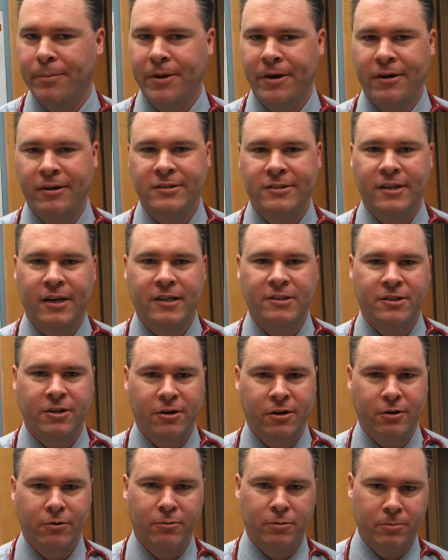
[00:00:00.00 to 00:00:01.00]

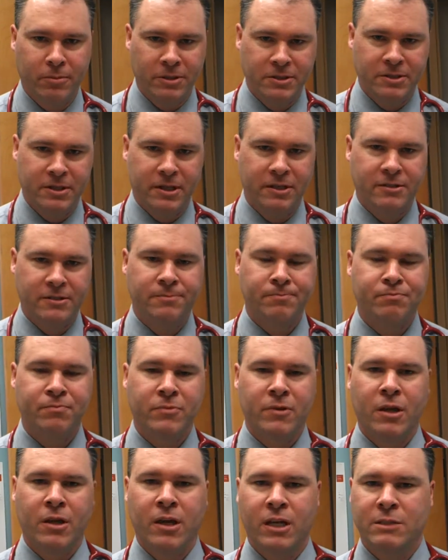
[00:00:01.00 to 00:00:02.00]
parasites and heartworm
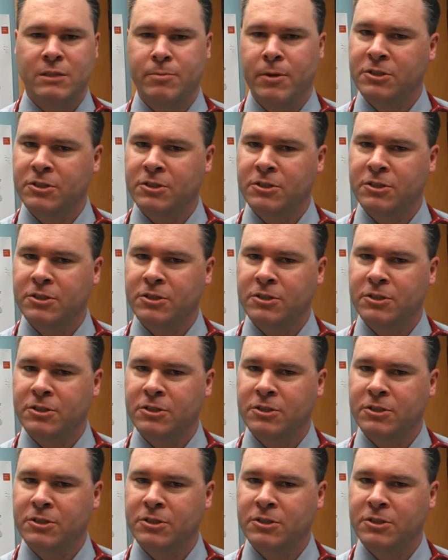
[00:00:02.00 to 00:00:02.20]
disease,